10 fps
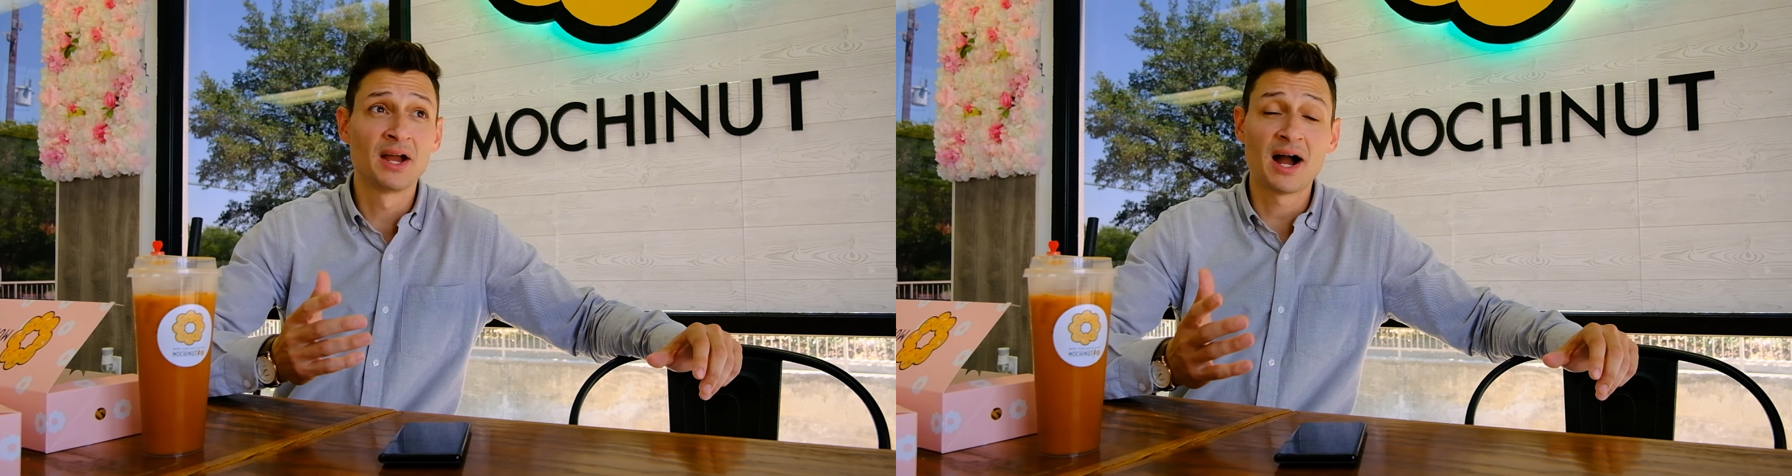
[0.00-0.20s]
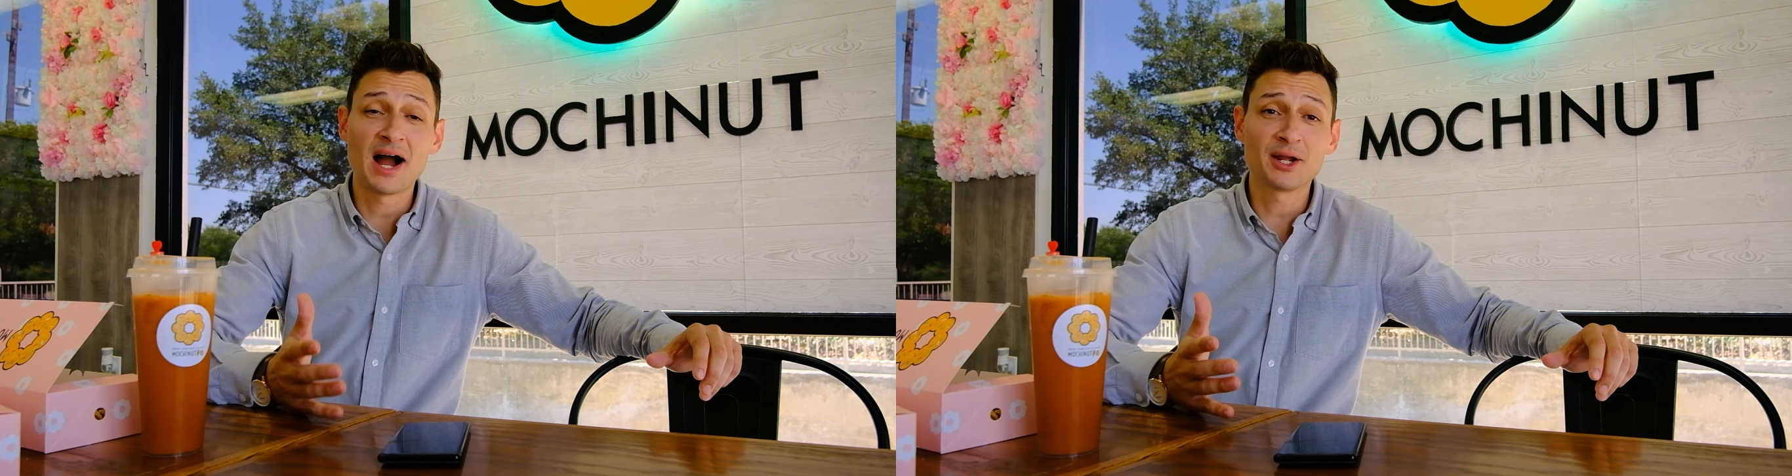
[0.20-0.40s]

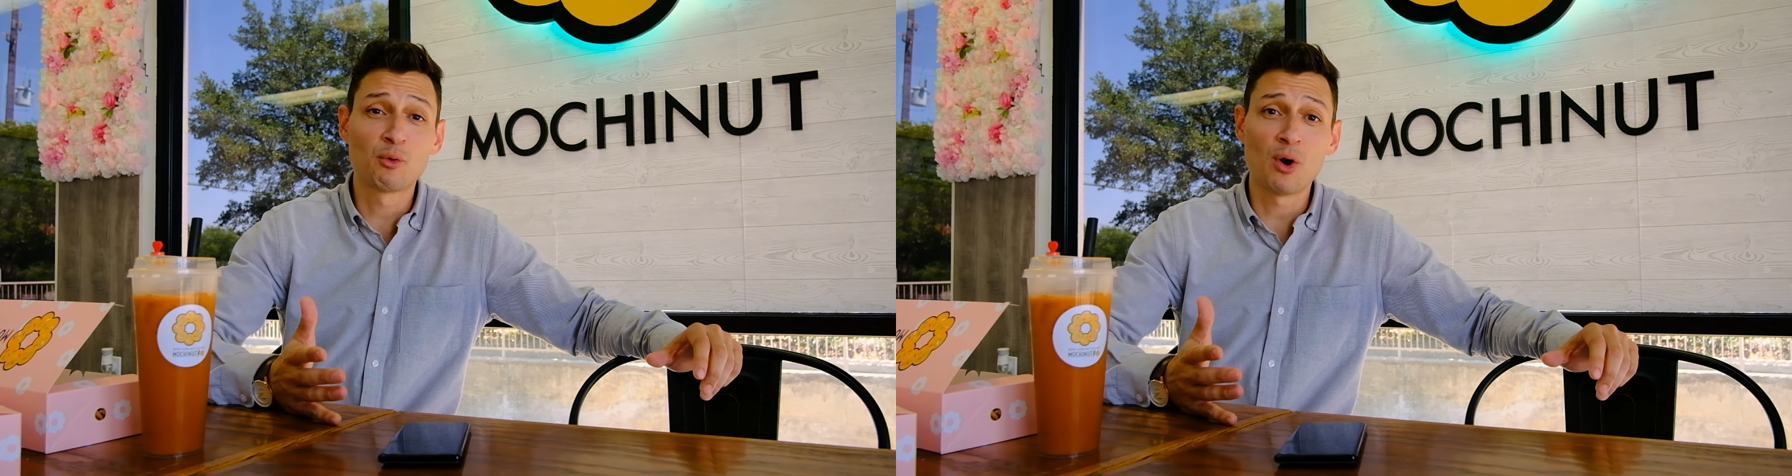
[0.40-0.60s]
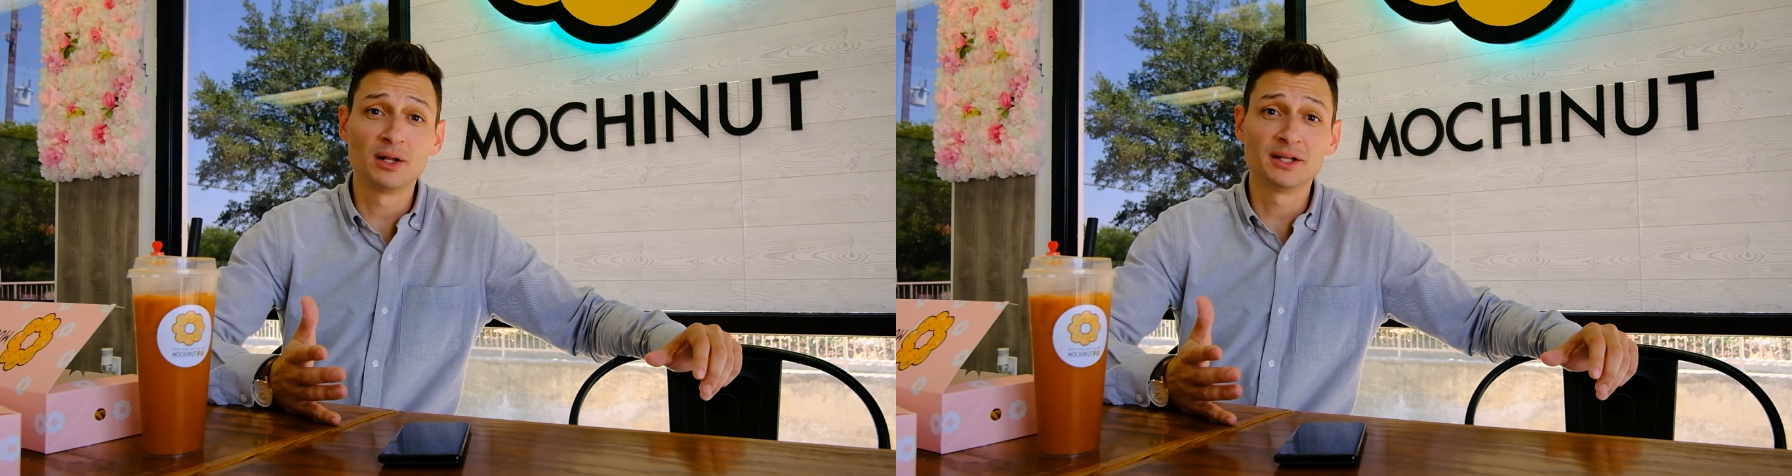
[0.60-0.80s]
high
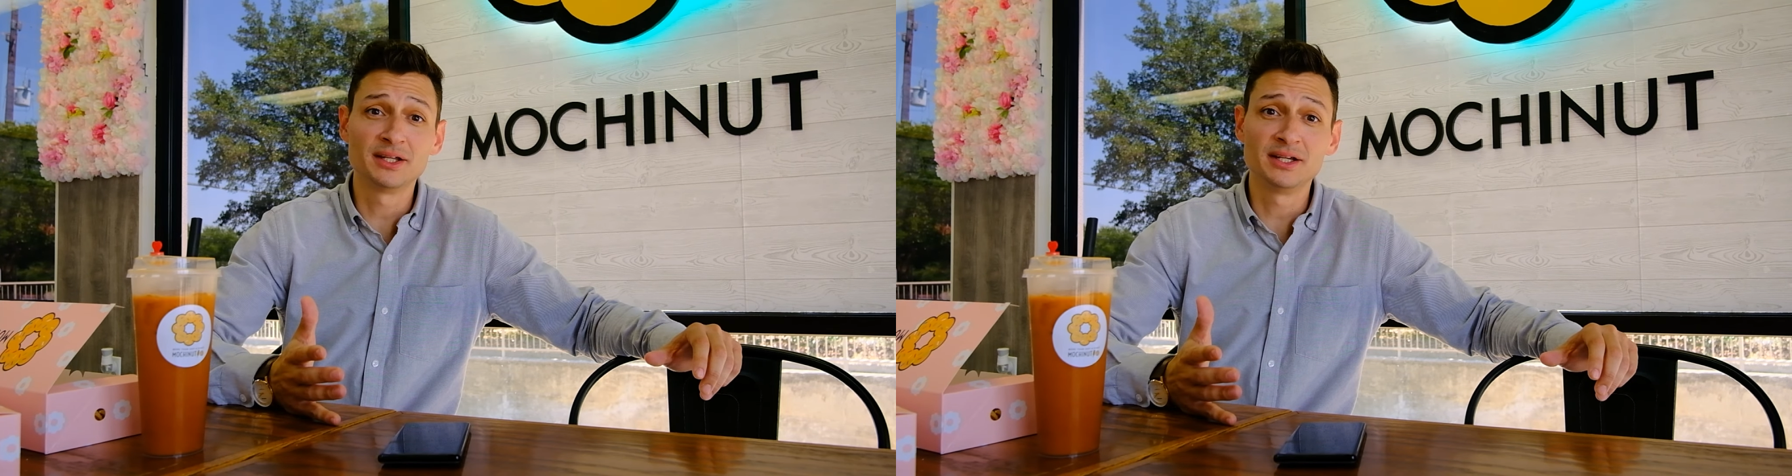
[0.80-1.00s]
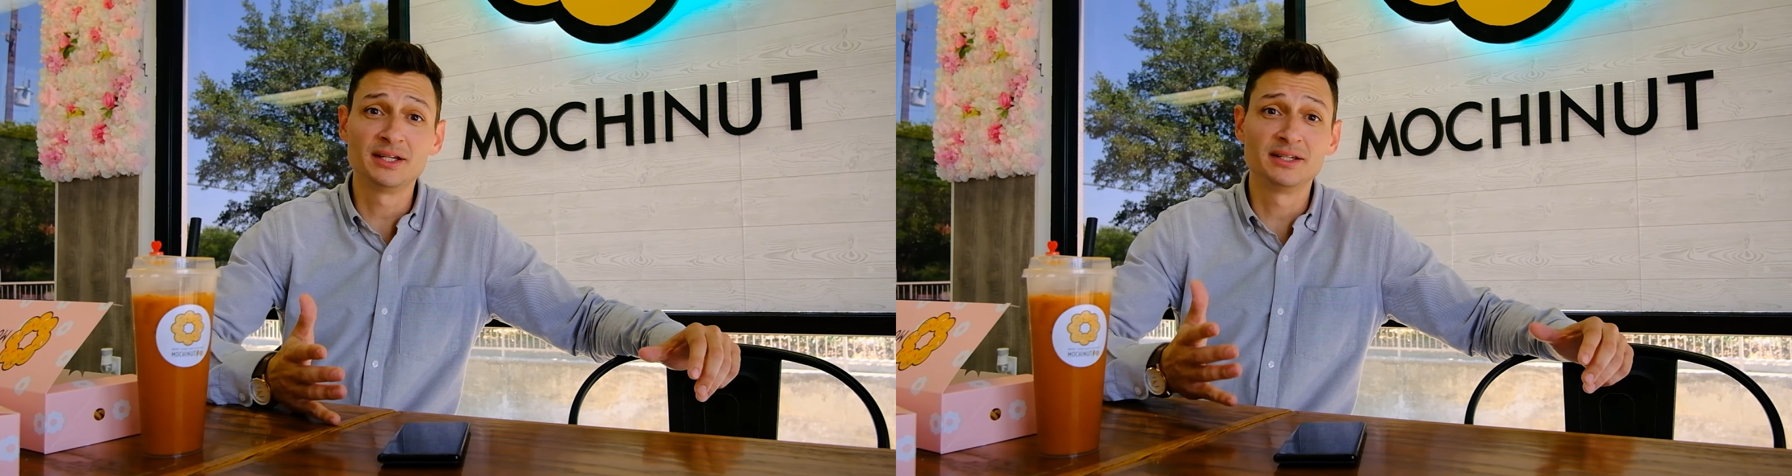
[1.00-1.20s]

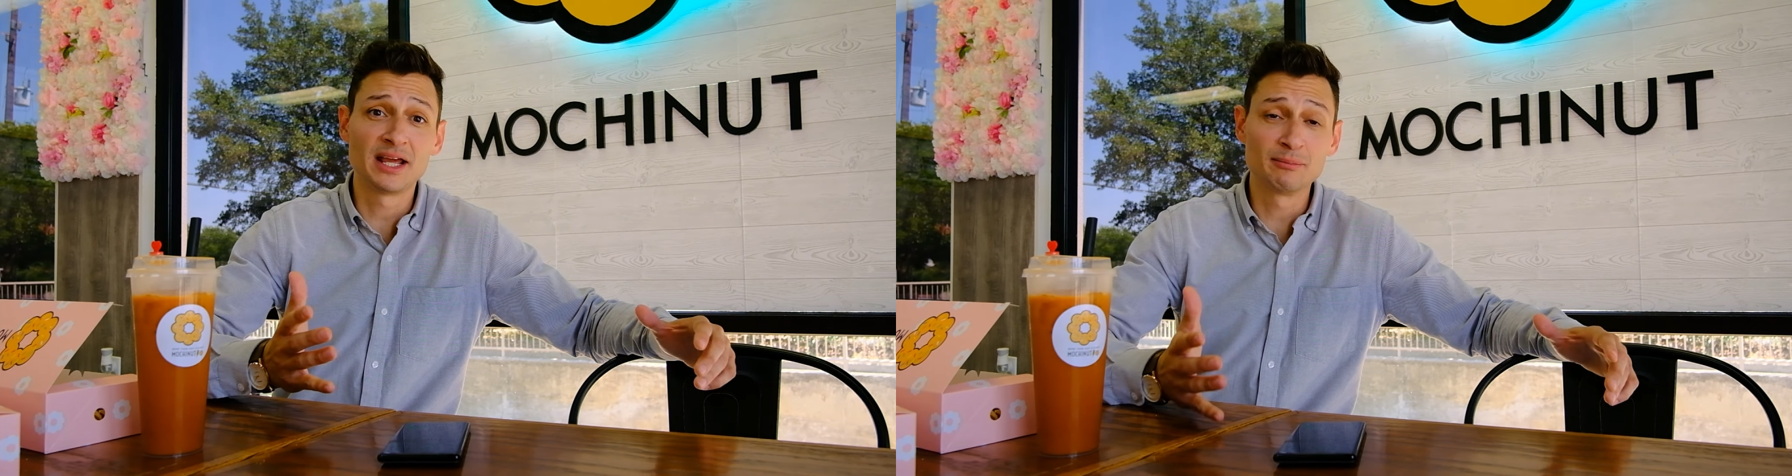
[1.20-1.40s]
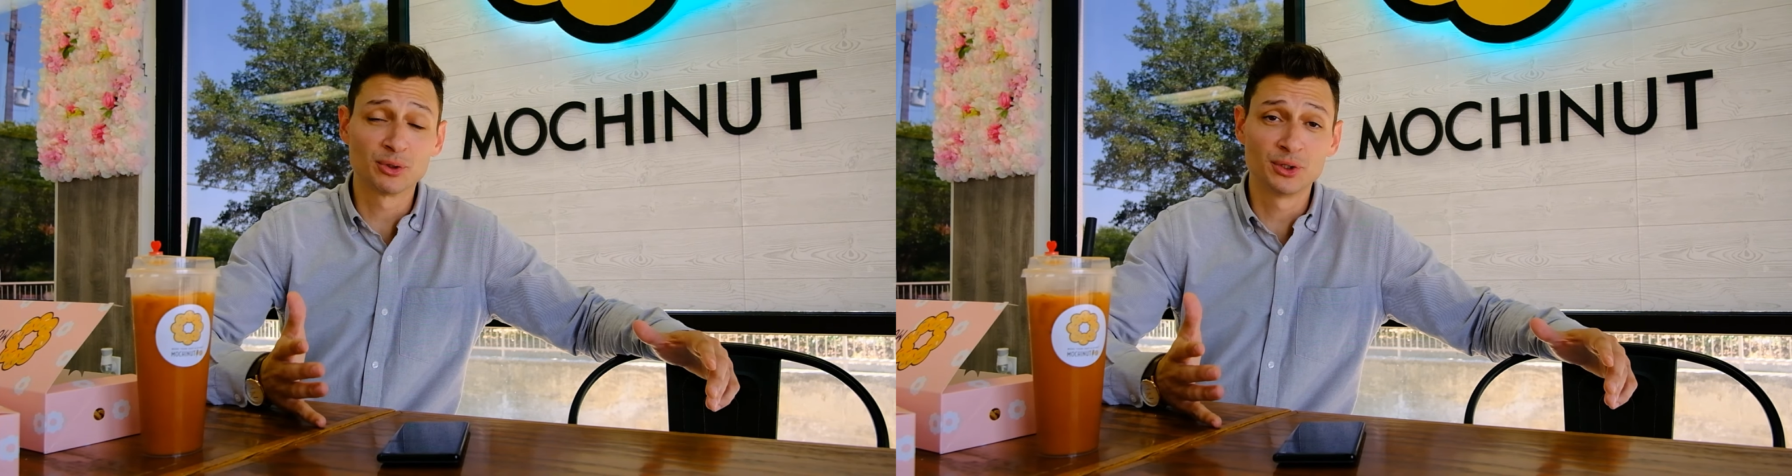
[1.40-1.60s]
quality
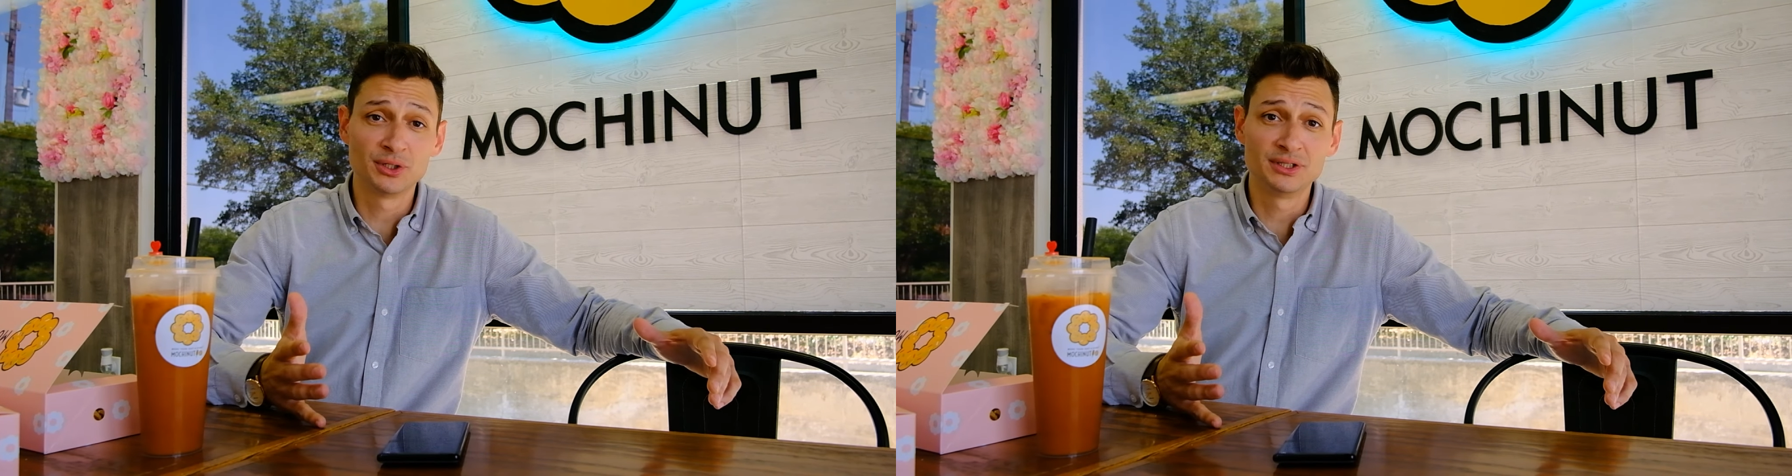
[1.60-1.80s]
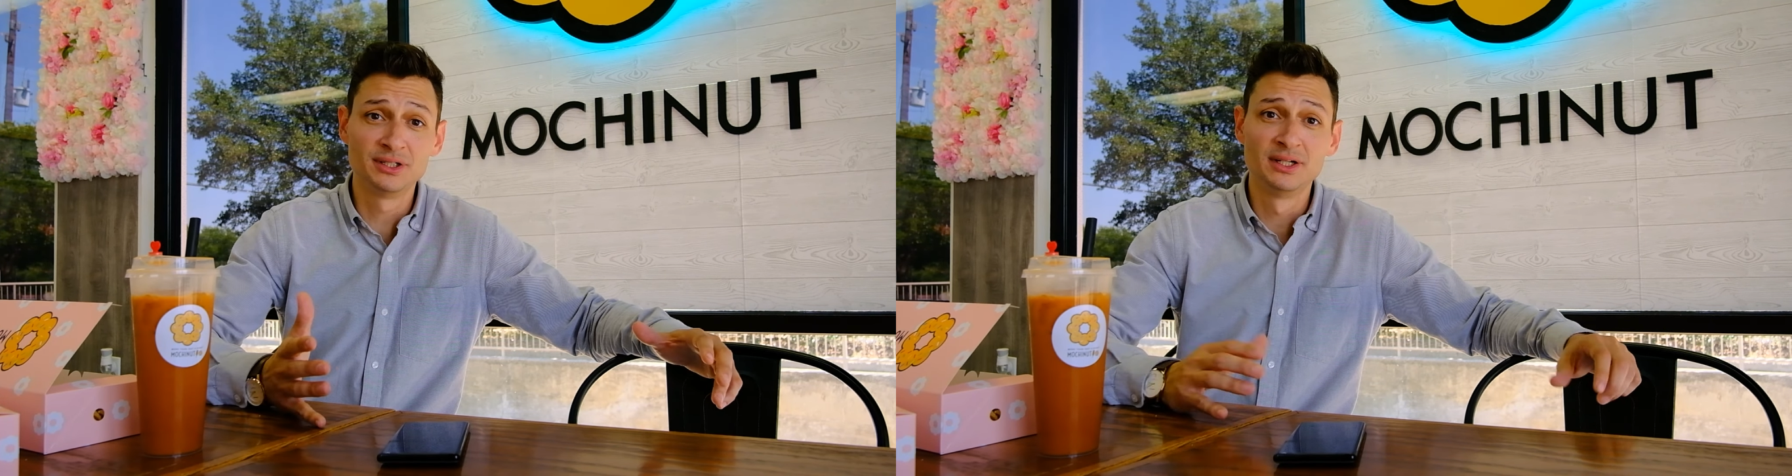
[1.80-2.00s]

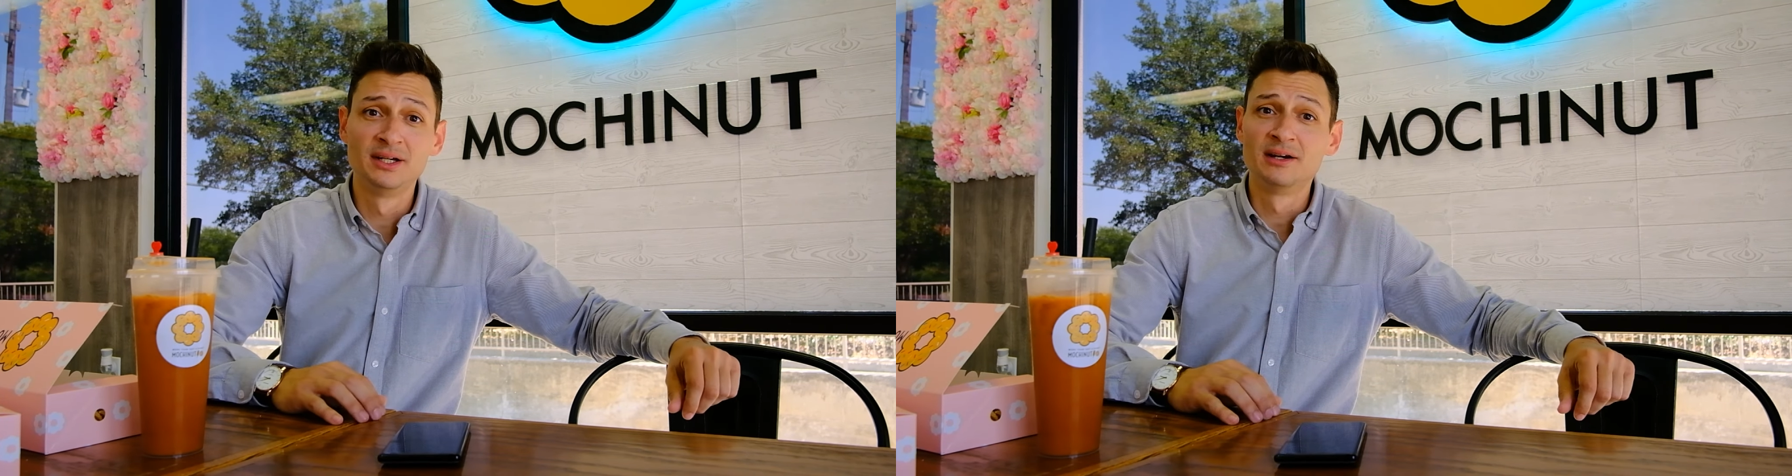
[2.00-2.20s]
neighborhood,